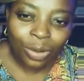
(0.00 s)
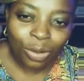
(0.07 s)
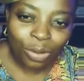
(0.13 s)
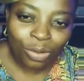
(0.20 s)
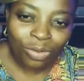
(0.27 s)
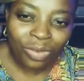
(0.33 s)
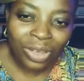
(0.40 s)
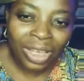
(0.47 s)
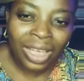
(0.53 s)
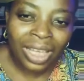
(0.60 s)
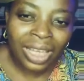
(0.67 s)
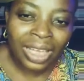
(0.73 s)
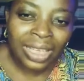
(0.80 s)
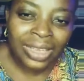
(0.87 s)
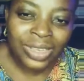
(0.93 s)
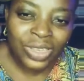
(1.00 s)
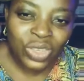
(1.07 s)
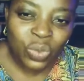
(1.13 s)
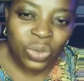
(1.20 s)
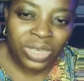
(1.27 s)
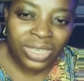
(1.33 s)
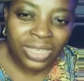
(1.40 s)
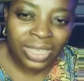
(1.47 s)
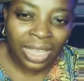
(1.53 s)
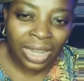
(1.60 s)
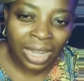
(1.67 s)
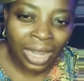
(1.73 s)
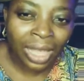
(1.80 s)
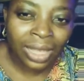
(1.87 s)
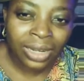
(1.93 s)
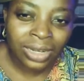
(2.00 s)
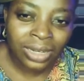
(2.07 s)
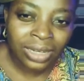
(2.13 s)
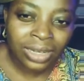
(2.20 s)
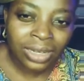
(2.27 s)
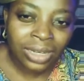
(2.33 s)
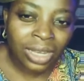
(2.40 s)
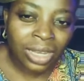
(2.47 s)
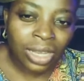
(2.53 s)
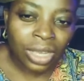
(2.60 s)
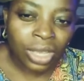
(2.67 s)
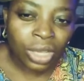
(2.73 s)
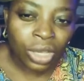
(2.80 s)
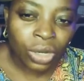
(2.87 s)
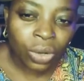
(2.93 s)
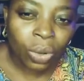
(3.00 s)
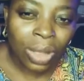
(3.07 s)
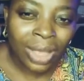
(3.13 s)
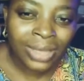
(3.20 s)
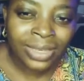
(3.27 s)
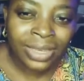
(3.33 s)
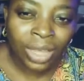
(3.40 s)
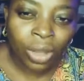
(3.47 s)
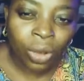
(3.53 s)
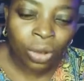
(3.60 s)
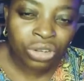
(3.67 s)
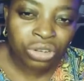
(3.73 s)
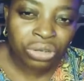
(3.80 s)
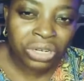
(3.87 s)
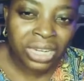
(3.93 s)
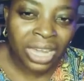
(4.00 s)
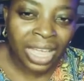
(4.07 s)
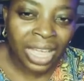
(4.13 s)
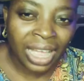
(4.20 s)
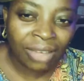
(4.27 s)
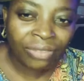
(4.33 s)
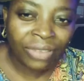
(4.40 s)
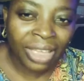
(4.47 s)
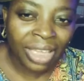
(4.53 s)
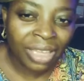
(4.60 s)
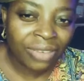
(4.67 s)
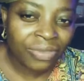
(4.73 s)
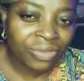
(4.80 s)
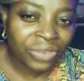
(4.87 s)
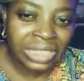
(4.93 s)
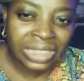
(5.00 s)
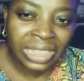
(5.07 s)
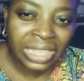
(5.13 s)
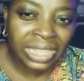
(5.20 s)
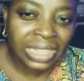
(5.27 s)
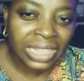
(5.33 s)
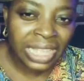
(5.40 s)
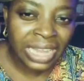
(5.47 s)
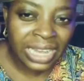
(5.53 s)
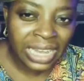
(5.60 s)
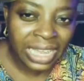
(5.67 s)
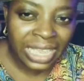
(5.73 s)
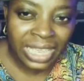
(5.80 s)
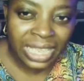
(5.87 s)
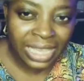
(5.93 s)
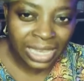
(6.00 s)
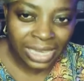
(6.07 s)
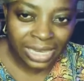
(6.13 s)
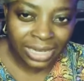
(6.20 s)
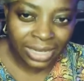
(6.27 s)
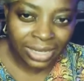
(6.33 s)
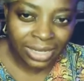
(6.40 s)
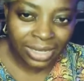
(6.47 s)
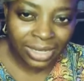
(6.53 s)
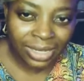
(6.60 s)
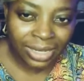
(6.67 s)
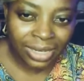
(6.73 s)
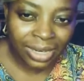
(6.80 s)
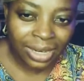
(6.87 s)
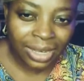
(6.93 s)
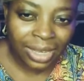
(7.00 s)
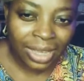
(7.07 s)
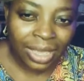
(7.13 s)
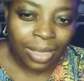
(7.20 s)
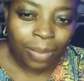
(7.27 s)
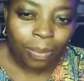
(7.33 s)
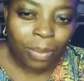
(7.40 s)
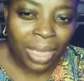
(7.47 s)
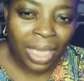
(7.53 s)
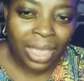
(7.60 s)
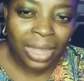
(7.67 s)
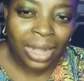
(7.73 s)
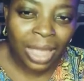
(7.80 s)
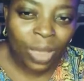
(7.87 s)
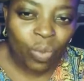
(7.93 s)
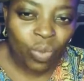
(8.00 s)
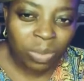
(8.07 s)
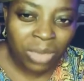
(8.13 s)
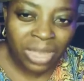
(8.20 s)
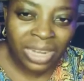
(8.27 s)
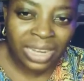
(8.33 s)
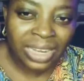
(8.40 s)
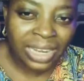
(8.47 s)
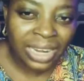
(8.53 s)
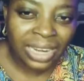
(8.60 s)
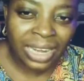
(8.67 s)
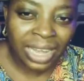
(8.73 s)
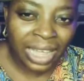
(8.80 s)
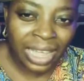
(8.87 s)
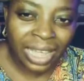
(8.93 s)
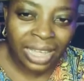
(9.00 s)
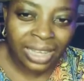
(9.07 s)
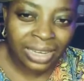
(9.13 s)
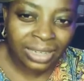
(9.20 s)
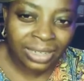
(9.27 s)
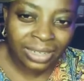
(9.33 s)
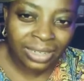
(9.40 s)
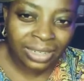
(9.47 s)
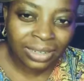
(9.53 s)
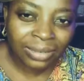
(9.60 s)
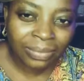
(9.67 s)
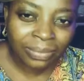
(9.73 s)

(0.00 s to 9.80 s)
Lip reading: over Switzerland. You know, as a country that have everything they need, men and women in that land